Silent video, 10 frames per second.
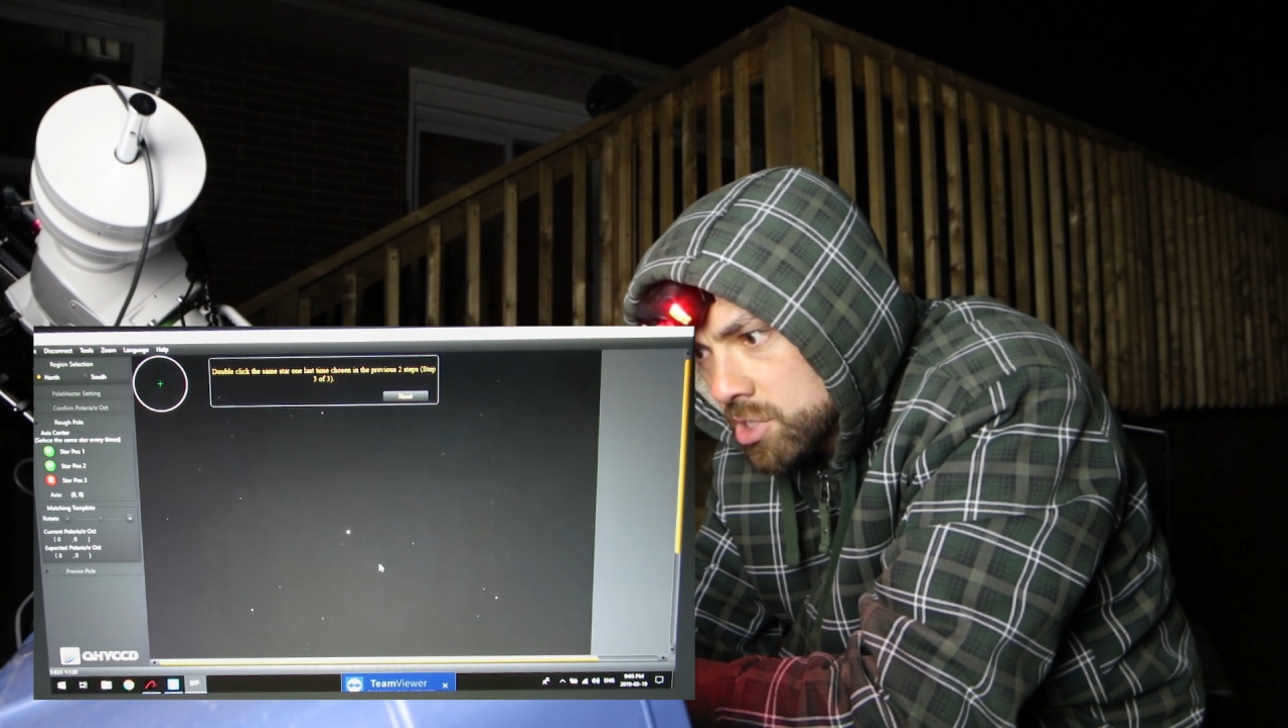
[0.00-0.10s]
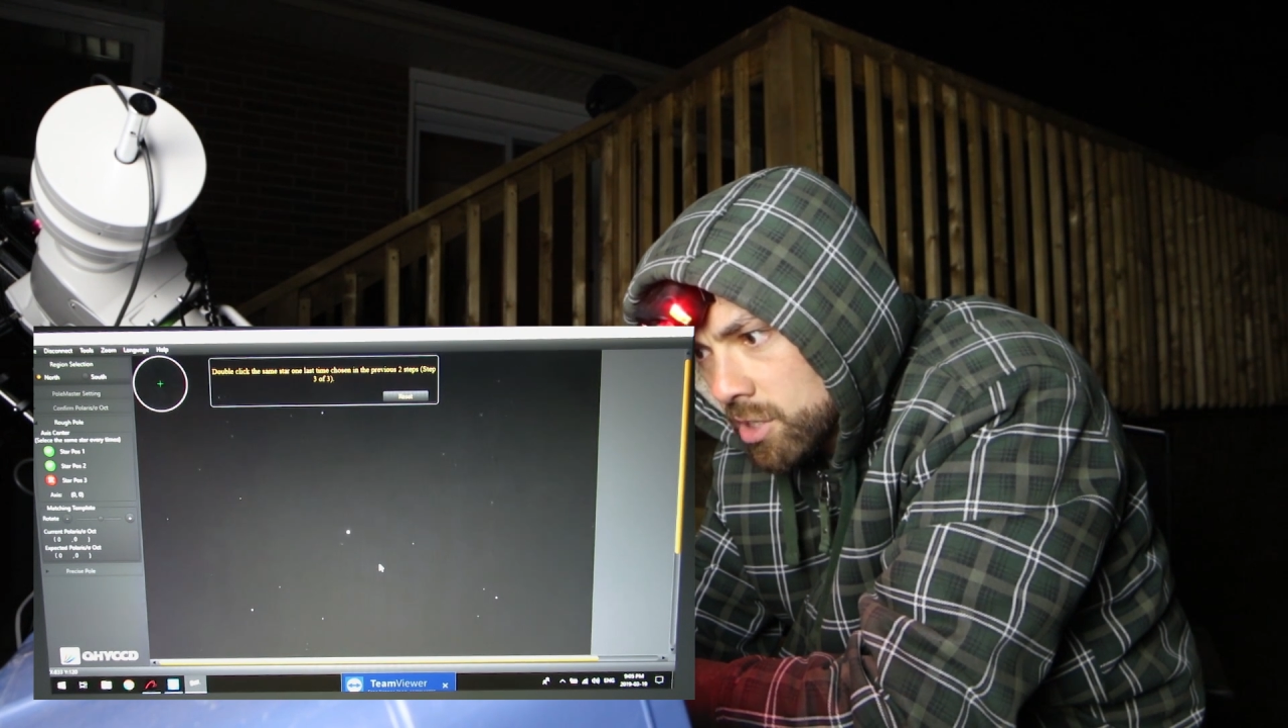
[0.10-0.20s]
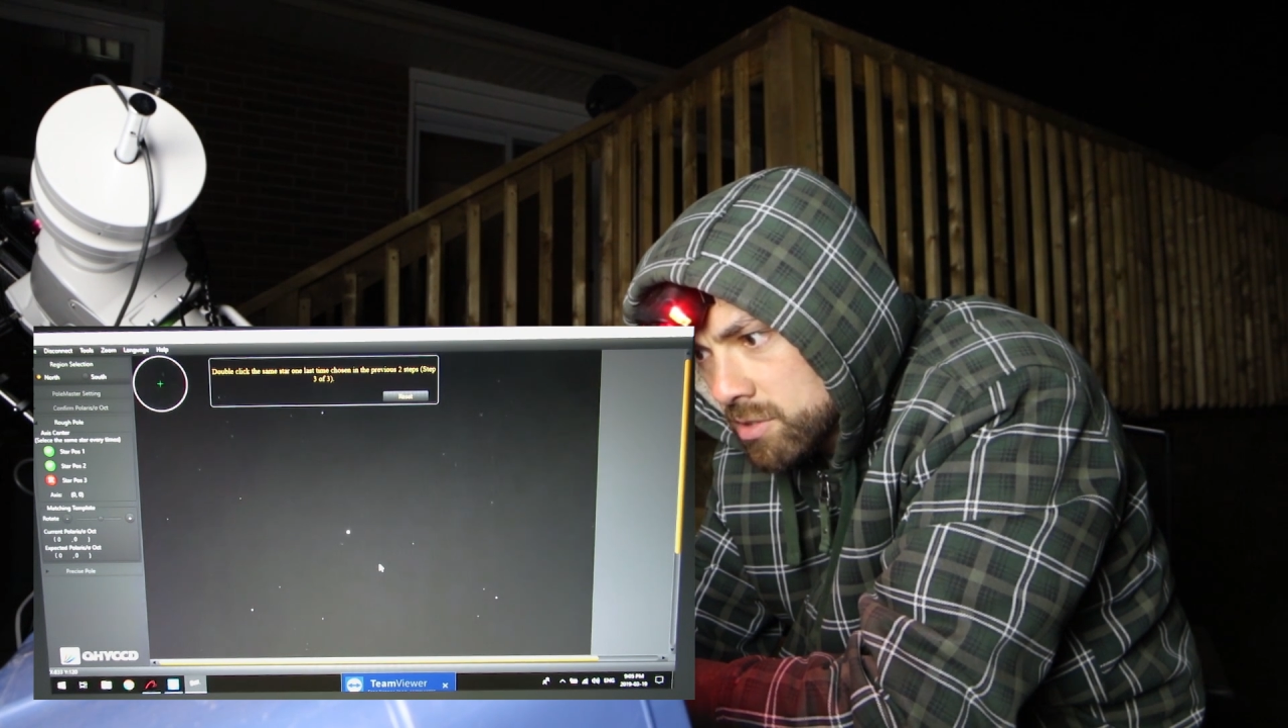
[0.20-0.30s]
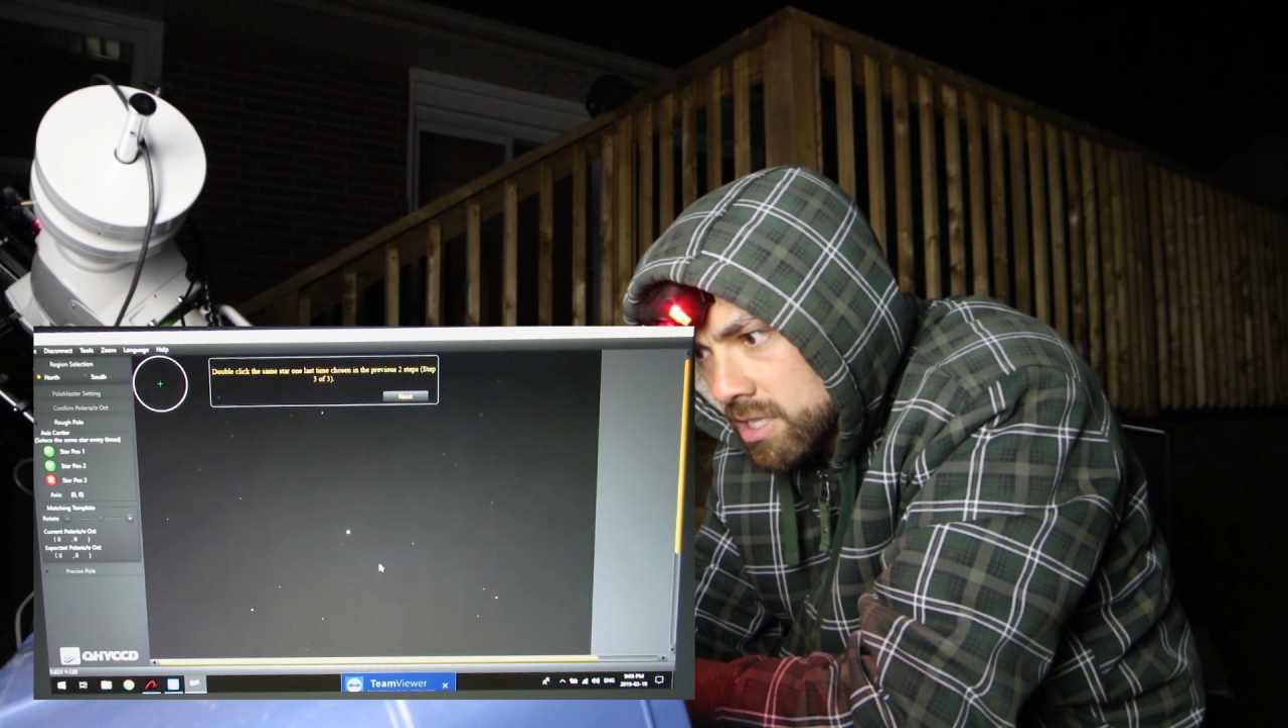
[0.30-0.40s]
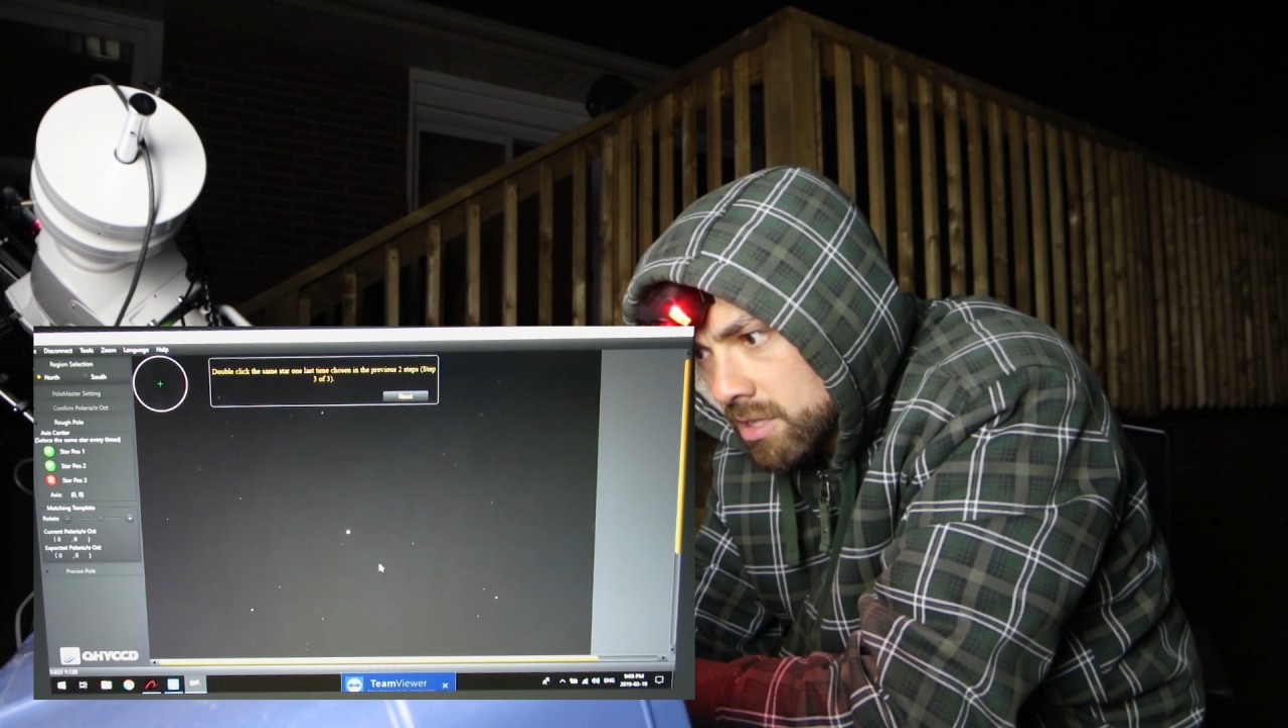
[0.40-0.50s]

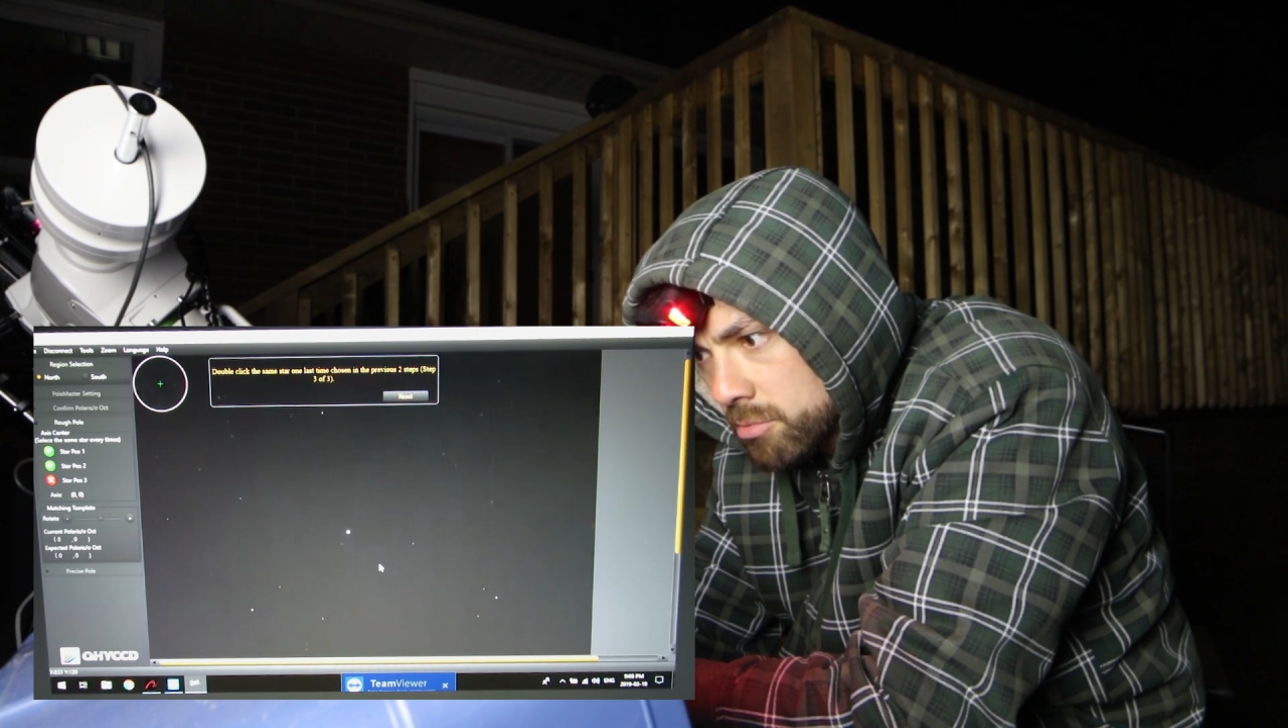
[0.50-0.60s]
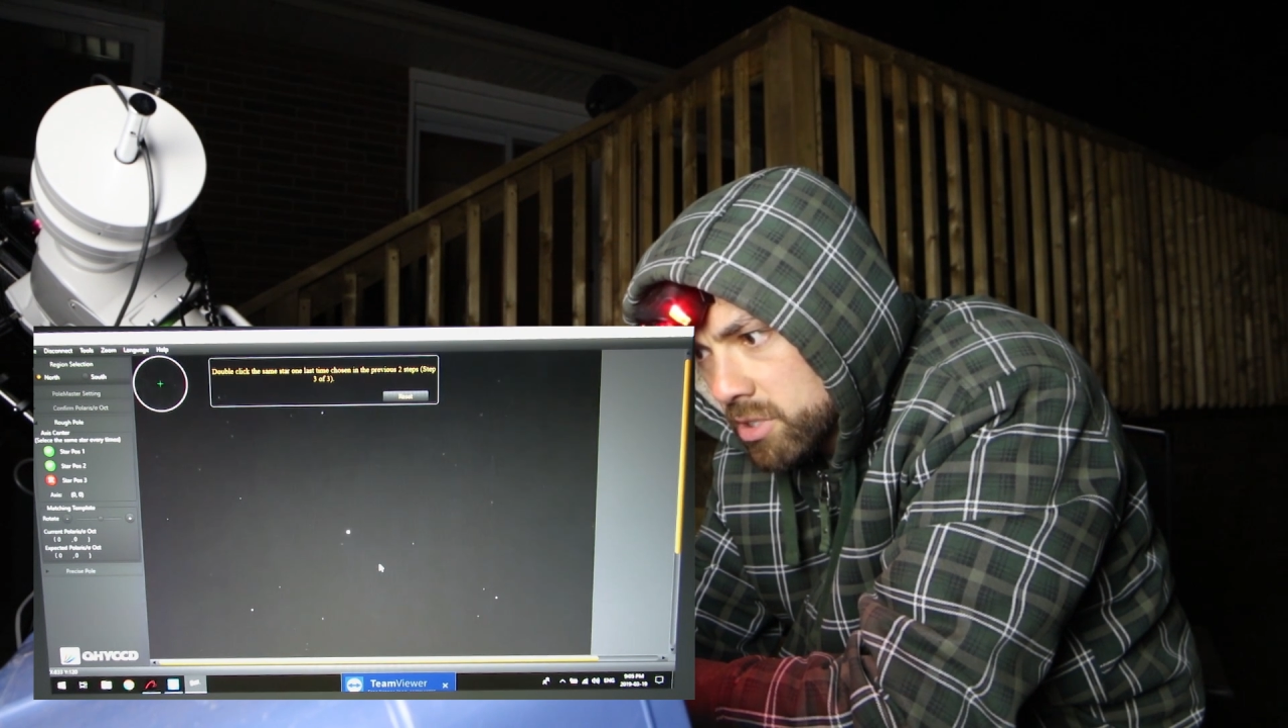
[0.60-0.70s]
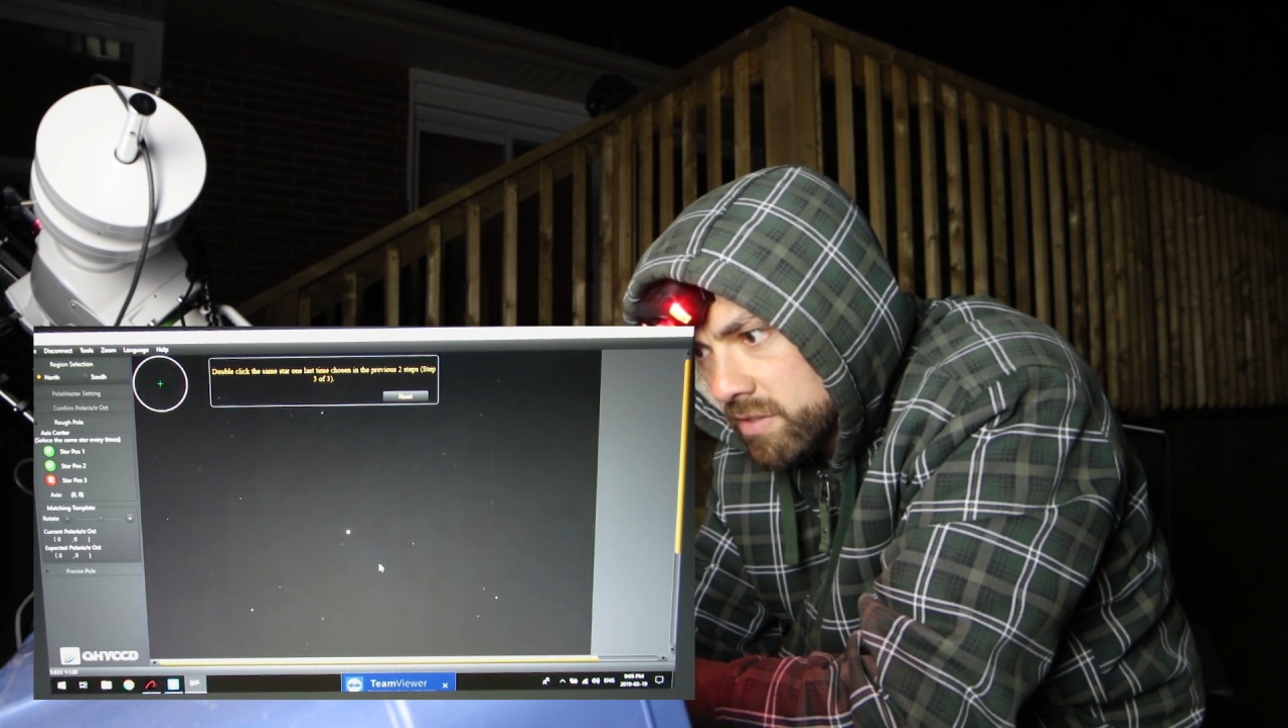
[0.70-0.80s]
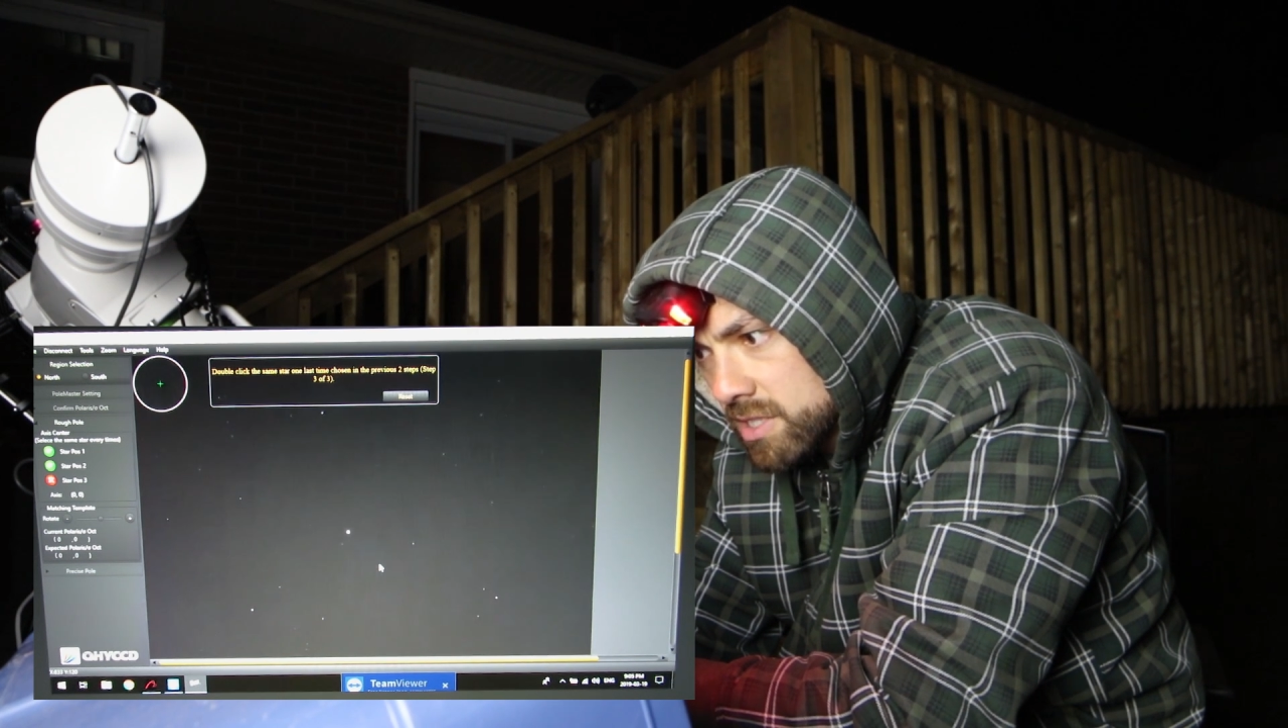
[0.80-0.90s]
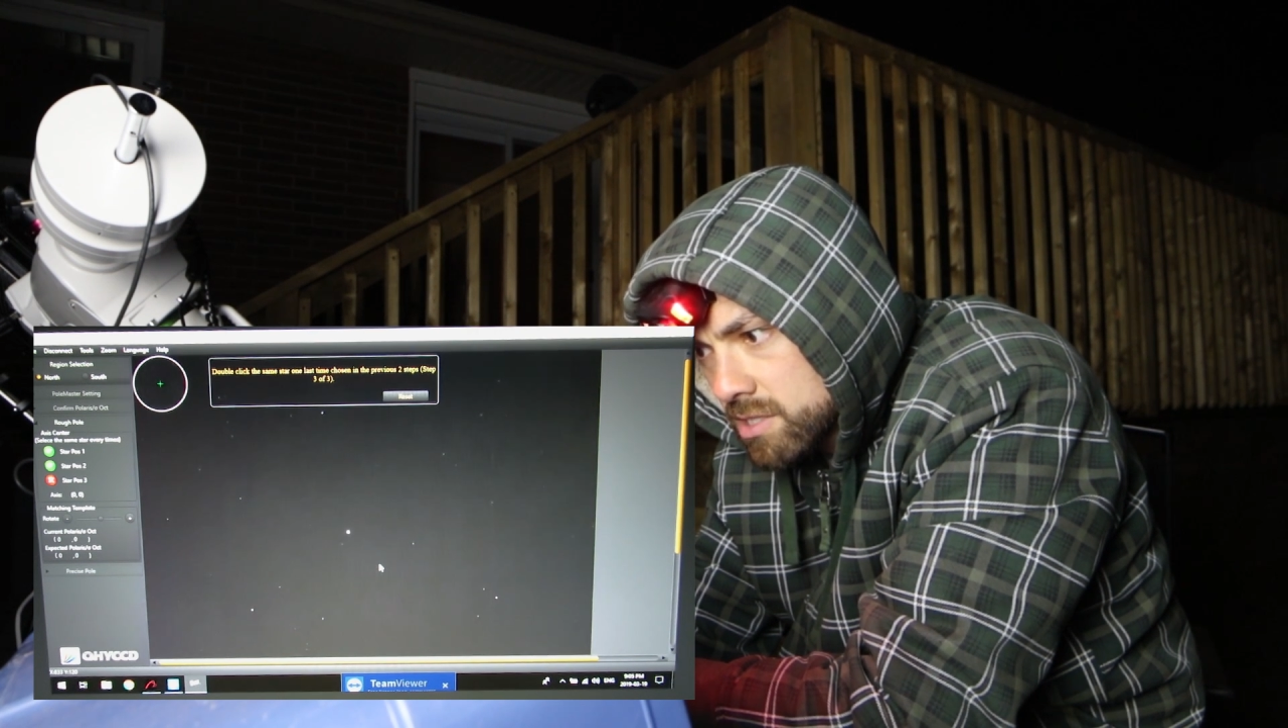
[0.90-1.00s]
chosen in the
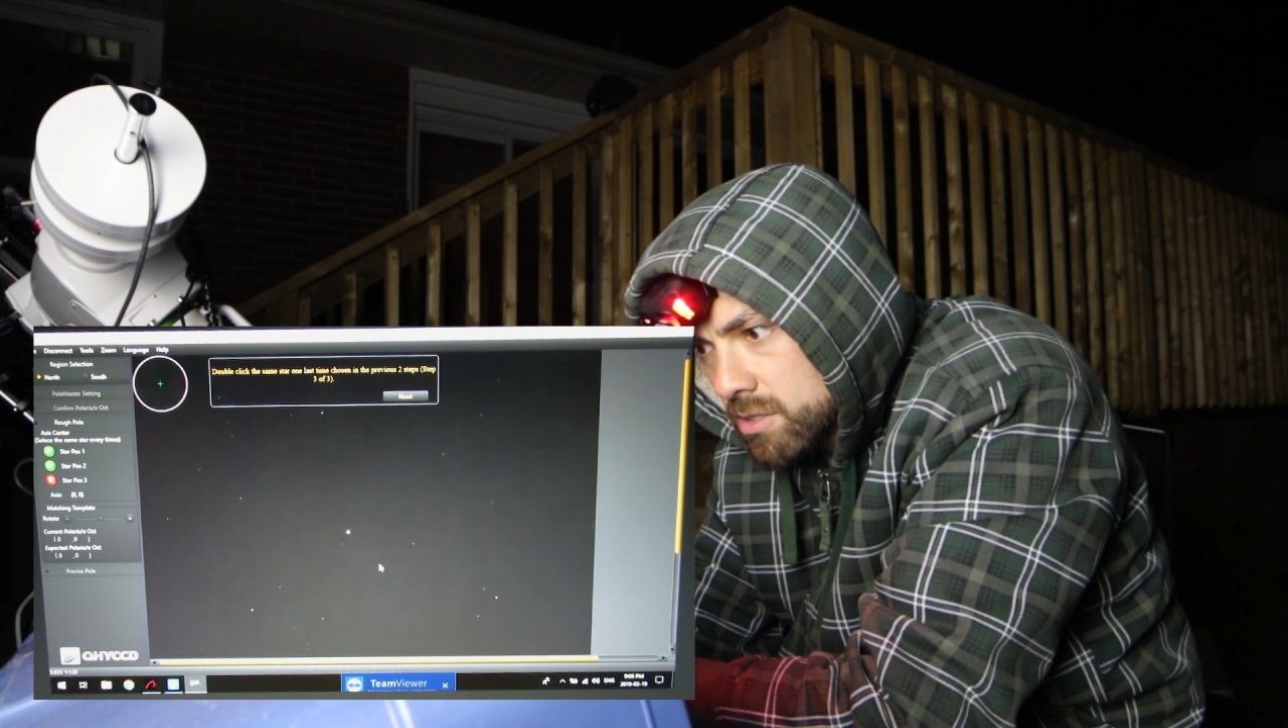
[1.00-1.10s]
previous